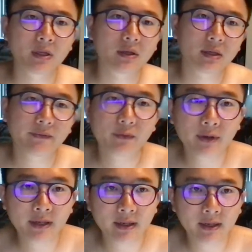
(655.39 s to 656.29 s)
if
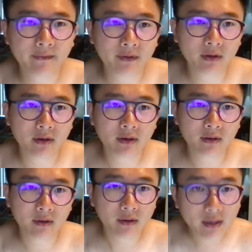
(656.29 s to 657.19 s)
the
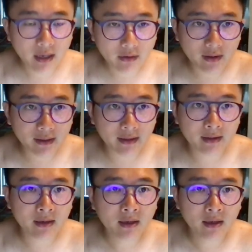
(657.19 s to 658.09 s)
calculated
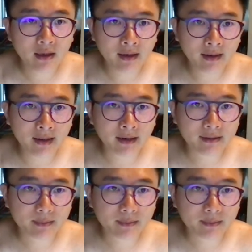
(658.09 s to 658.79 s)
index